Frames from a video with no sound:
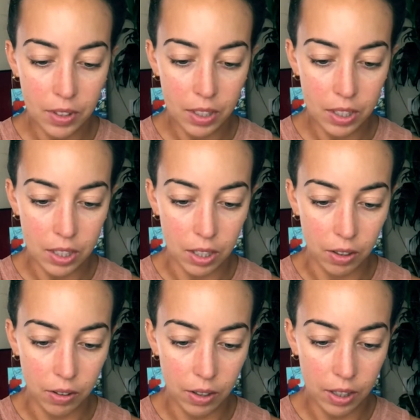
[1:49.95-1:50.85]
So
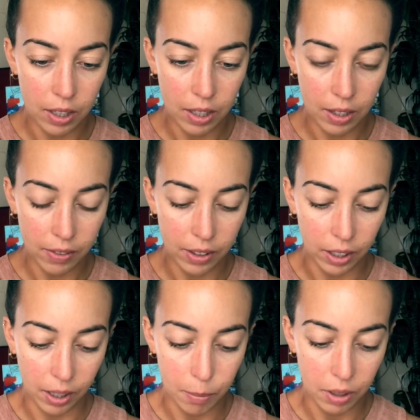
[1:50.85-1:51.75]
I feel like
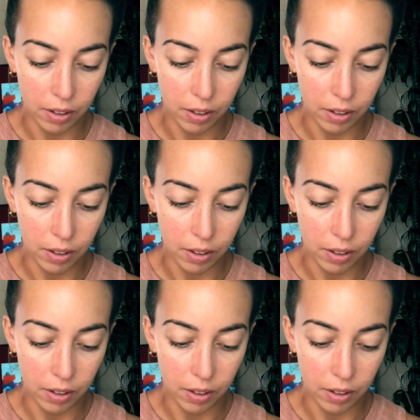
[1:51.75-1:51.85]
I'm being